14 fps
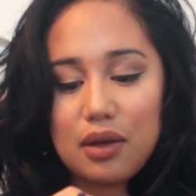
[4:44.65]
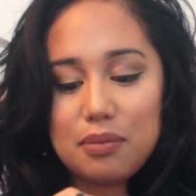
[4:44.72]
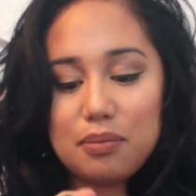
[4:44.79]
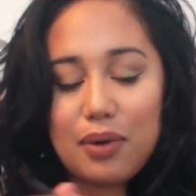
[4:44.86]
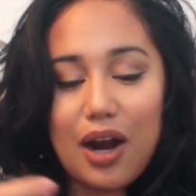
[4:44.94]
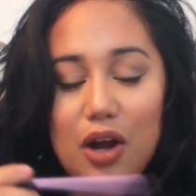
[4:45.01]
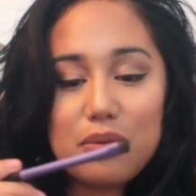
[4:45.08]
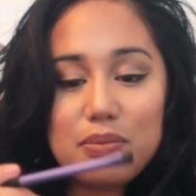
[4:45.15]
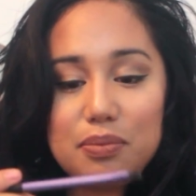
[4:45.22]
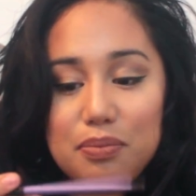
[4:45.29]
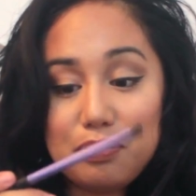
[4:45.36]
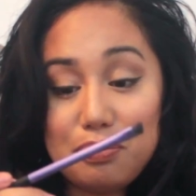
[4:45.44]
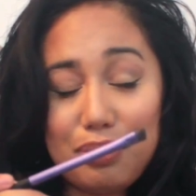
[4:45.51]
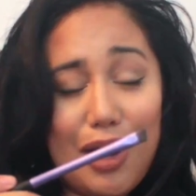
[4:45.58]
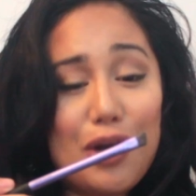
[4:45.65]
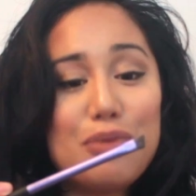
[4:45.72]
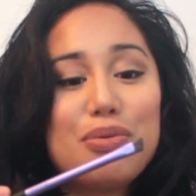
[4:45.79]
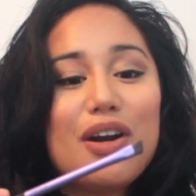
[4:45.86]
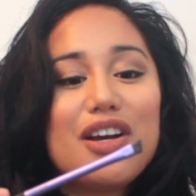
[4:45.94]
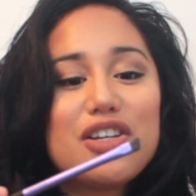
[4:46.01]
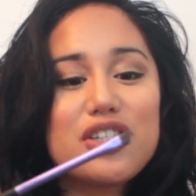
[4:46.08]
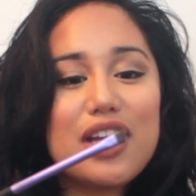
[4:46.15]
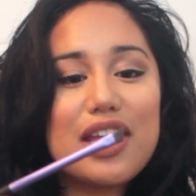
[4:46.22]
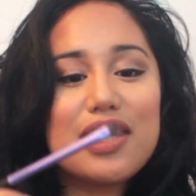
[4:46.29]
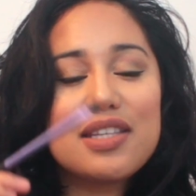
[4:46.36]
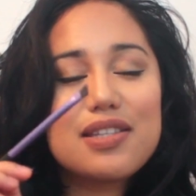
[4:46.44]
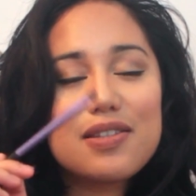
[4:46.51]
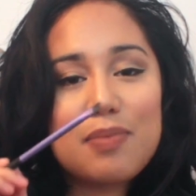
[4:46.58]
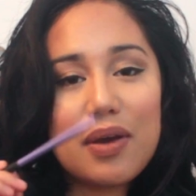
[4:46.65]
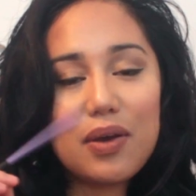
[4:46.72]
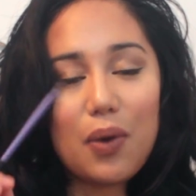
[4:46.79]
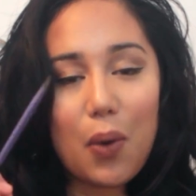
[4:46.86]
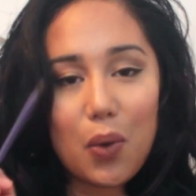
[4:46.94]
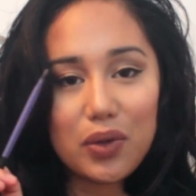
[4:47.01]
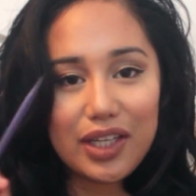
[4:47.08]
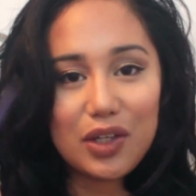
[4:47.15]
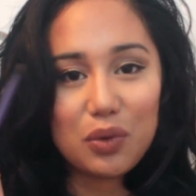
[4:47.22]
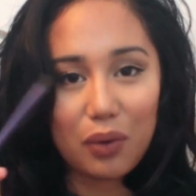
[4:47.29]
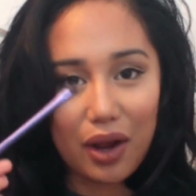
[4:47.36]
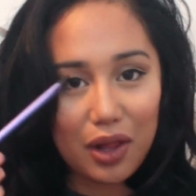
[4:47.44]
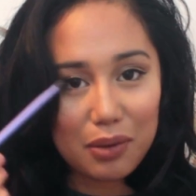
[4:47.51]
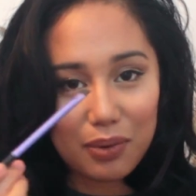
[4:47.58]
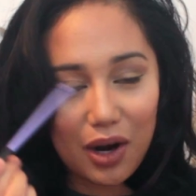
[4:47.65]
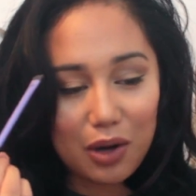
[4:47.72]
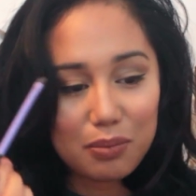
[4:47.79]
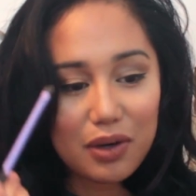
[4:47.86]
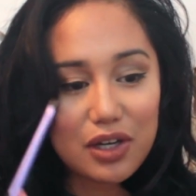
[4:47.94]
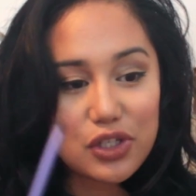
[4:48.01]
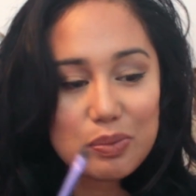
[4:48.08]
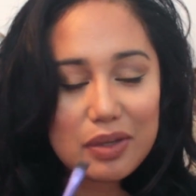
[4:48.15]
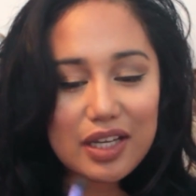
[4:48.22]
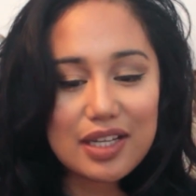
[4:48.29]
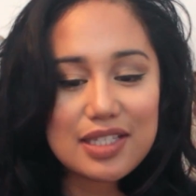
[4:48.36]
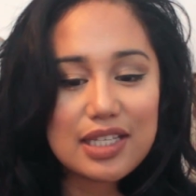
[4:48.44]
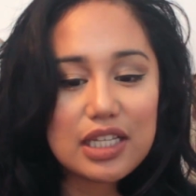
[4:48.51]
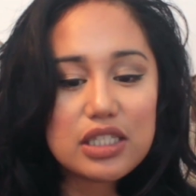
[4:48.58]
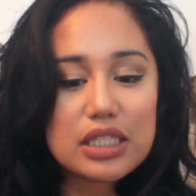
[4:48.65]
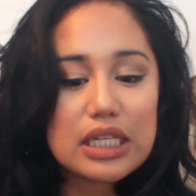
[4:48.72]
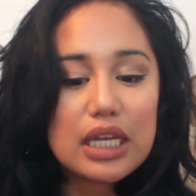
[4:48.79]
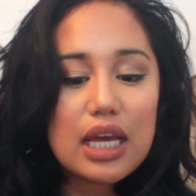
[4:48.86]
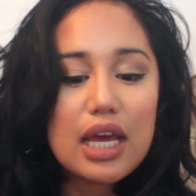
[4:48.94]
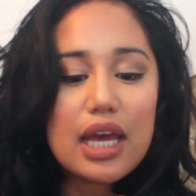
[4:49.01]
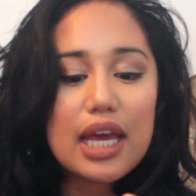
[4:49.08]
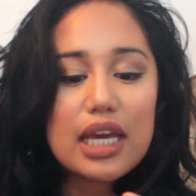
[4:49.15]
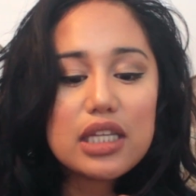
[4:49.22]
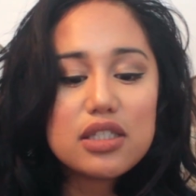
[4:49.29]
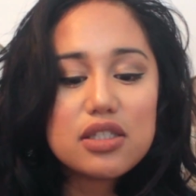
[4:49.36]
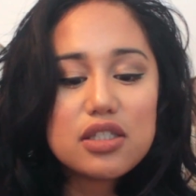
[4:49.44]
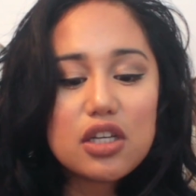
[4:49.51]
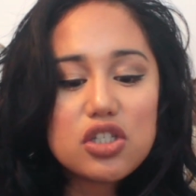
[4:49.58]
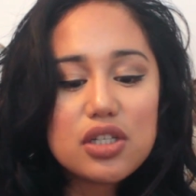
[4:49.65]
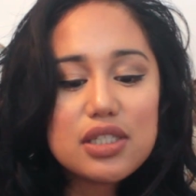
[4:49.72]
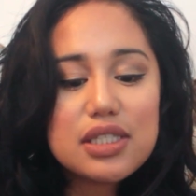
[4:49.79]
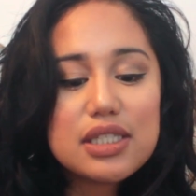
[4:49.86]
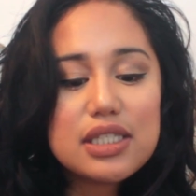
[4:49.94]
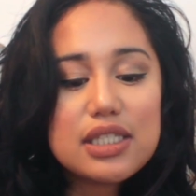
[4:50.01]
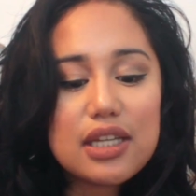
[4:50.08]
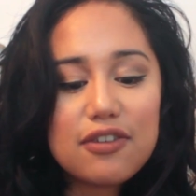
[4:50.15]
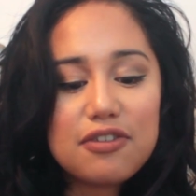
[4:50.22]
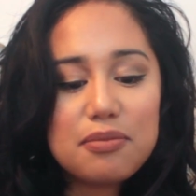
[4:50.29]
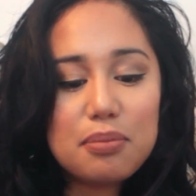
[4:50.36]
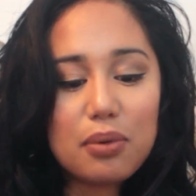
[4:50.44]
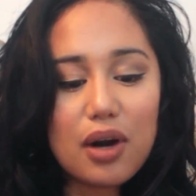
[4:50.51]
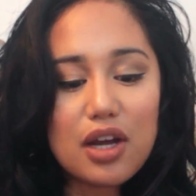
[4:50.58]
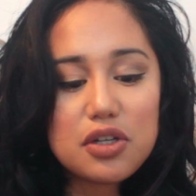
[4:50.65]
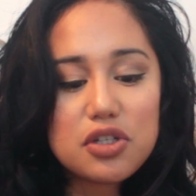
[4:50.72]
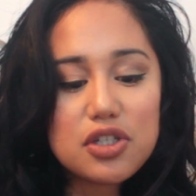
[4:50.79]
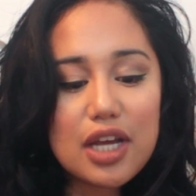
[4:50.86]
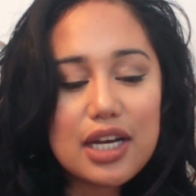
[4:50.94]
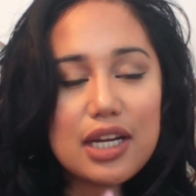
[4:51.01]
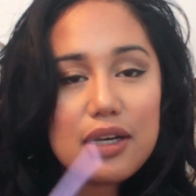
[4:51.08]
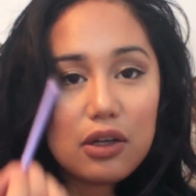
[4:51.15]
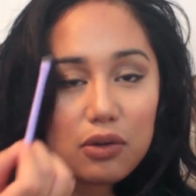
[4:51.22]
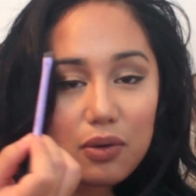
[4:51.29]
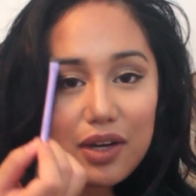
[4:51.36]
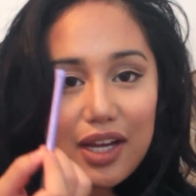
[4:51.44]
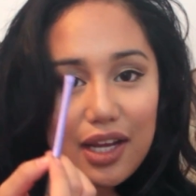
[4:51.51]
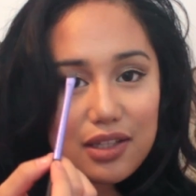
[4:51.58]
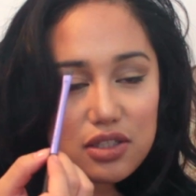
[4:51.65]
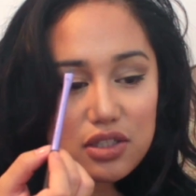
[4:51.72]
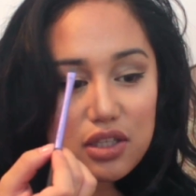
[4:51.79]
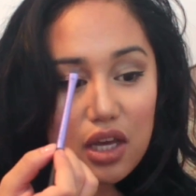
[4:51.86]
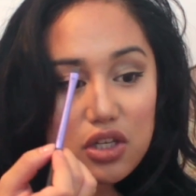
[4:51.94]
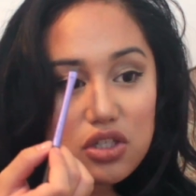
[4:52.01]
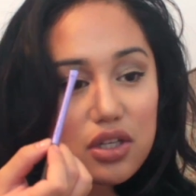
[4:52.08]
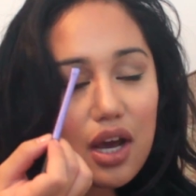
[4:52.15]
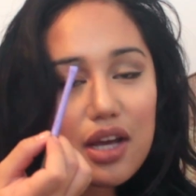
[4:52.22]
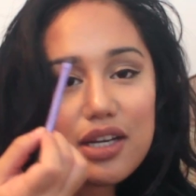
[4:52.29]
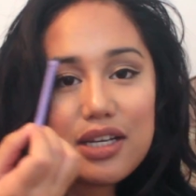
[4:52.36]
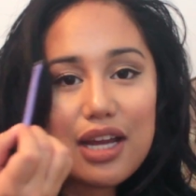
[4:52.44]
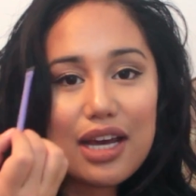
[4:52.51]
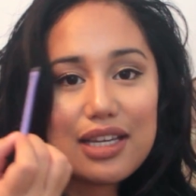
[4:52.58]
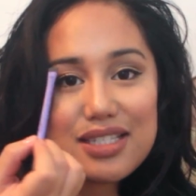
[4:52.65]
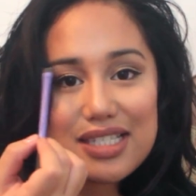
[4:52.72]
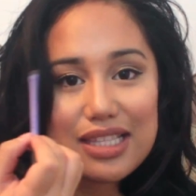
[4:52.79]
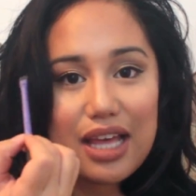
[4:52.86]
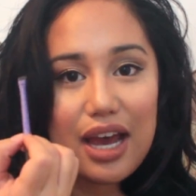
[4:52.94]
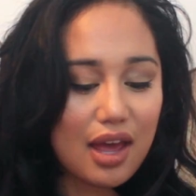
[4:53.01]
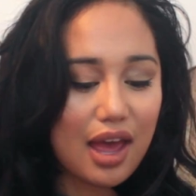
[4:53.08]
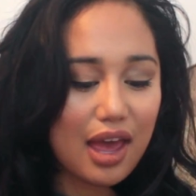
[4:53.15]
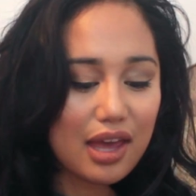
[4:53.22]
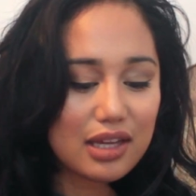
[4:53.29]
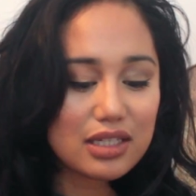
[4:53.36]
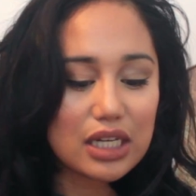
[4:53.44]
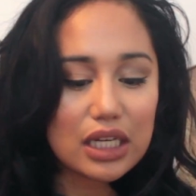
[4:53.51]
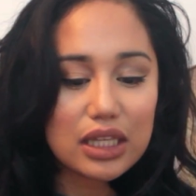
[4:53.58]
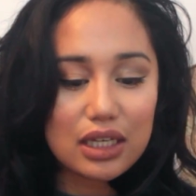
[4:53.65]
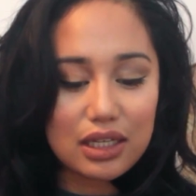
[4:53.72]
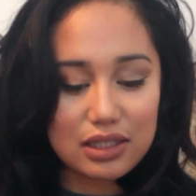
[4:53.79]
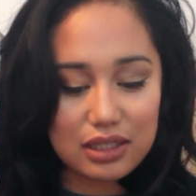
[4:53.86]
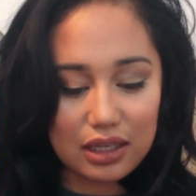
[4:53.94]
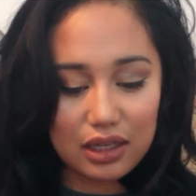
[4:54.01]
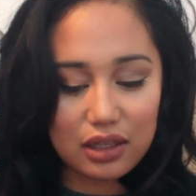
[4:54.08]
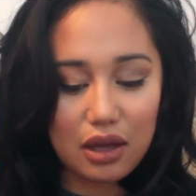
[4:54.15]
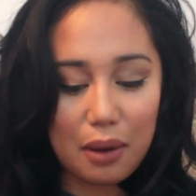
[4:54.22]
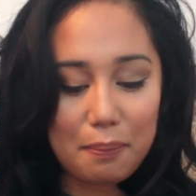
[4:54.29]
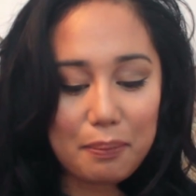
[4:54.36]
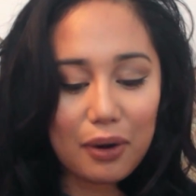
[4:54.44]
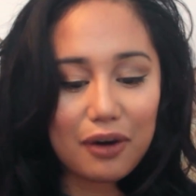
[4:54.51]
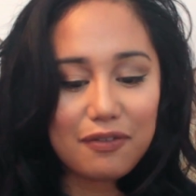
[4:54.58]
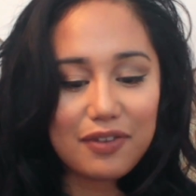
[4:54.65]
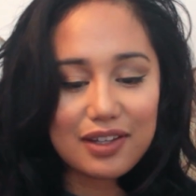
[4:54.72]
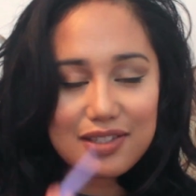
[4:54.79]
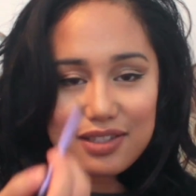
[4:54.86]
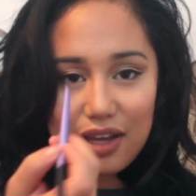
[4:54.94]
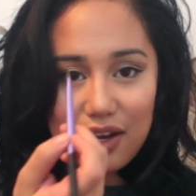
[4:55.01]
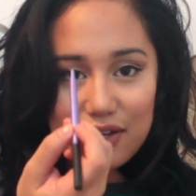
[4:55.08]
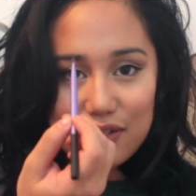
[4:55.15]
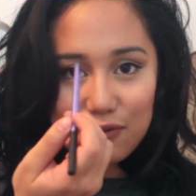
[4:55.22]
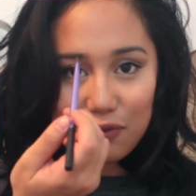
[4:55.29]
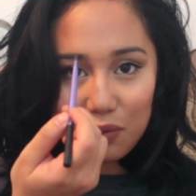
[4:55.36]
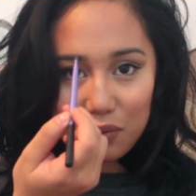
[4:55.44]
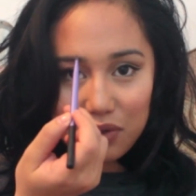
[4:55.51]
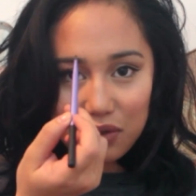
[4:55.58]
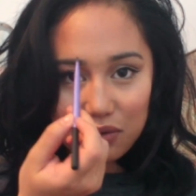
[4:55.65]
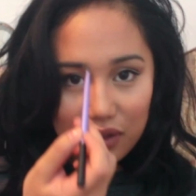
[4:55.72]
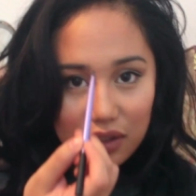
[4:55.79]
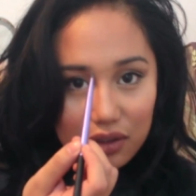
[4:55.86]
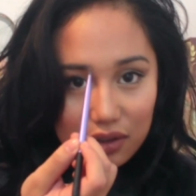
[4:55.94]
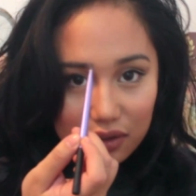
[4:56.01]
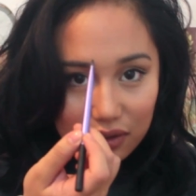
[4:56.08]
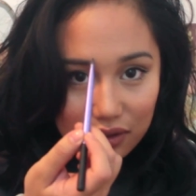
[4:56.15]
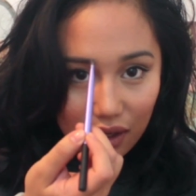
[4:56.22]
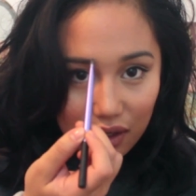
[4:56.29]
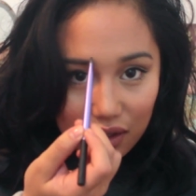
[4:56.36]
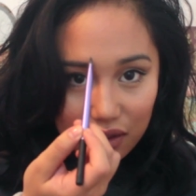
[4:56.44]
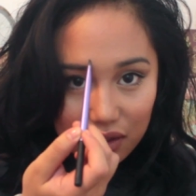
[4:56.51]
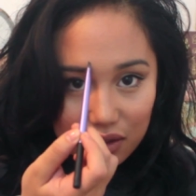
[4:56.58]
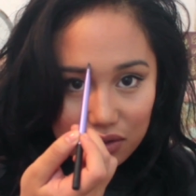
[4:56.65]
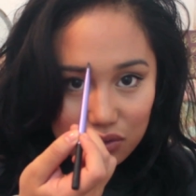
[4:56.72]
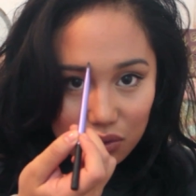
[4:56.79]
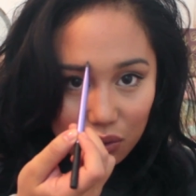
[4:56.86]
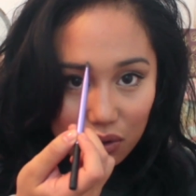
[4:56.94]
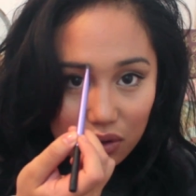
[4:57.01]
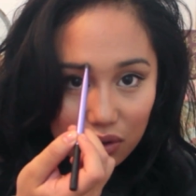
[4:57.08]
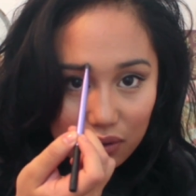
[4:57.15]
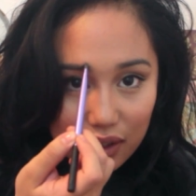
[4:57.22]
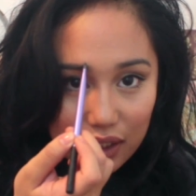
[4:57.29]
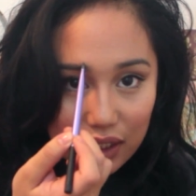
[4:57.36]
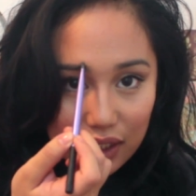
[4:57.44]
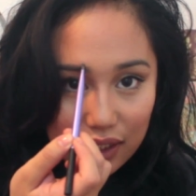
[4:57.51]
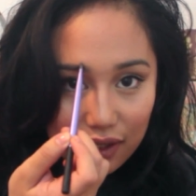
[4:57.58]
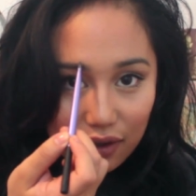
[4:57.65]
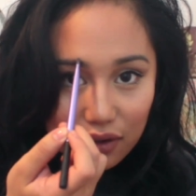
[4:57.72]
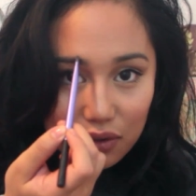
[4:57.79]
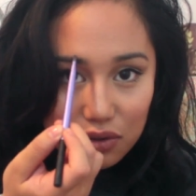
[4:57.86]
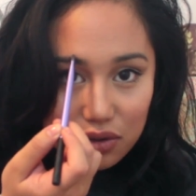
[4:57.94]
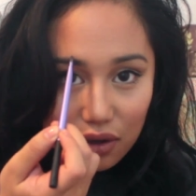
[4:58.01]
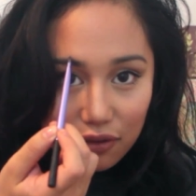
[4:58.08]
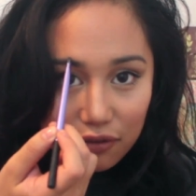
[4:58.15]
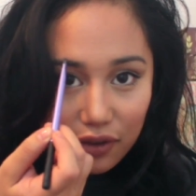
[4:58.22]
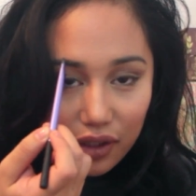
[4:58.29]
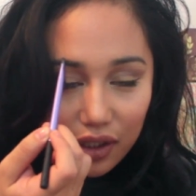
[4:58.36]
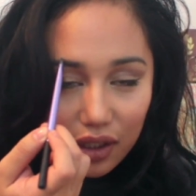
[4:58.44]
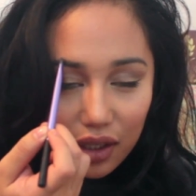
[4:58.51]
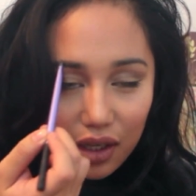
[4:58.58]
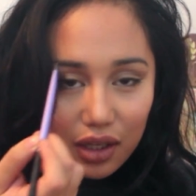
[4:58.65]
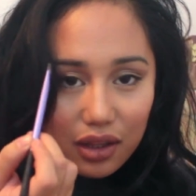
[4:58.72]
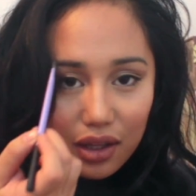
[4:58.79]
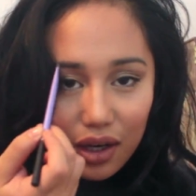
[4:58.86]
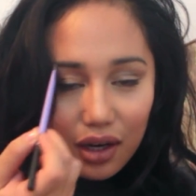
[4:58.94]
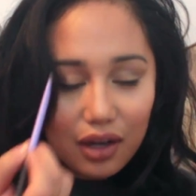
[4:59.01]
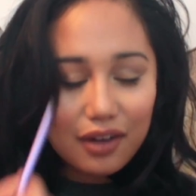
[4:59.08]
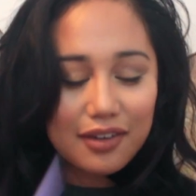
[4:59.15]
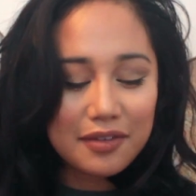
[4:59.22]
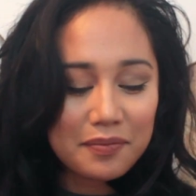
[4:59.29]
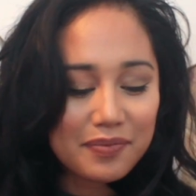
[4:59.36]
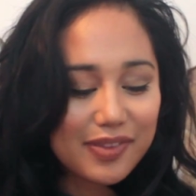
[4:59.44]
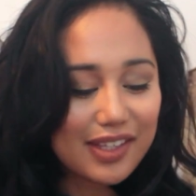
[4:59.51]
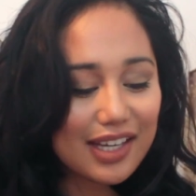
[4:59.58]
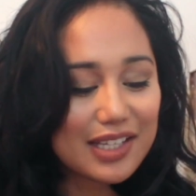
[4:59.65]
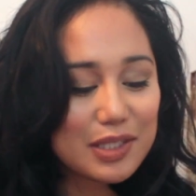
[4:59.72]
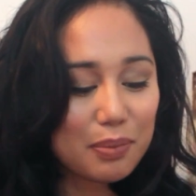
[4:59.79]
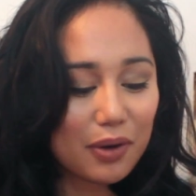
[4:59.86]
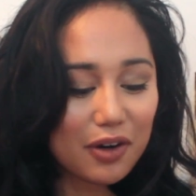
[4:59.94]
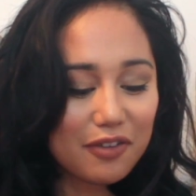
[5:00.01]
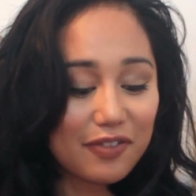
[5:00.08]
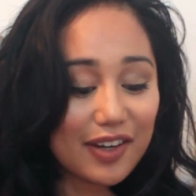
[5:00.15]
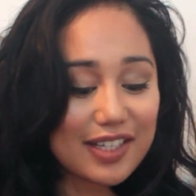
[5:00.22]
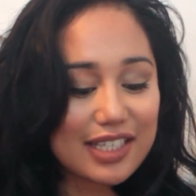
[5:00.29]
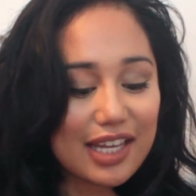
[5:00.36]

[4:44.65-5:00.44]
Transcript: brow brush, and this is my holy grail brow brush because it's such a stiff brush and it creates such a nice line, and I think it's like a perfect size for when you like get in this corner right here and you start filling it in there. It's perfect.